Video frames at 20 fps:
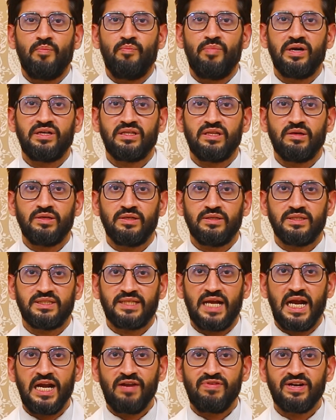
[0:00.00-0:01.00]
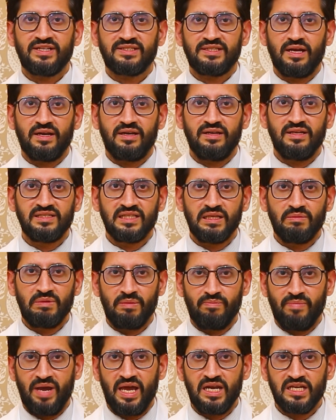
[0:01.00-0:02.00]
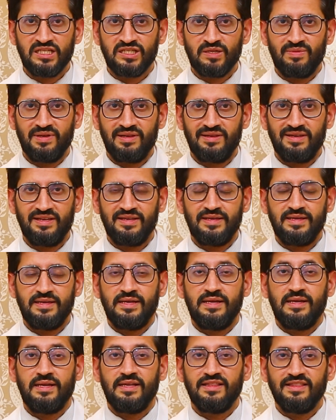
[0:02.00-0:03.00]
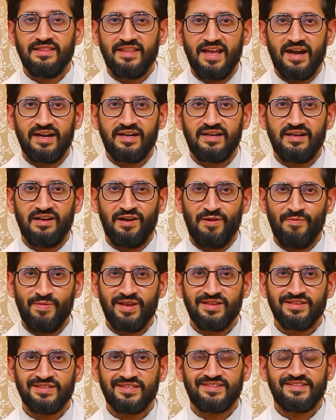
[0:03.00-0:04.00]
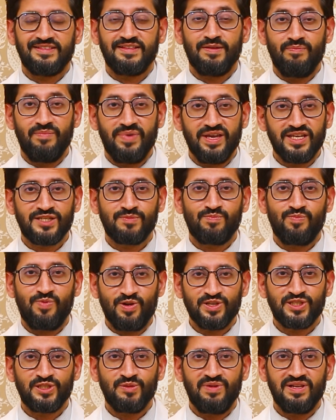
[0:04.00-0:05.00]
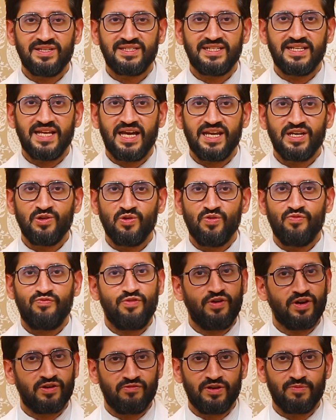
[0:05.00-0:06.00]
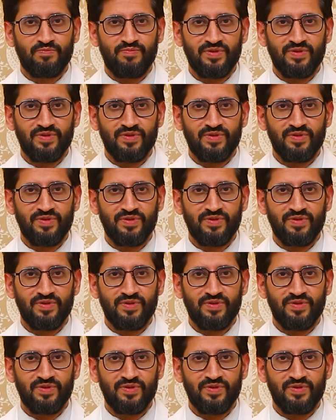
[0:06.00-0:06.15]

but the side effects are reasonably manageable, that remains the best possible scenario for our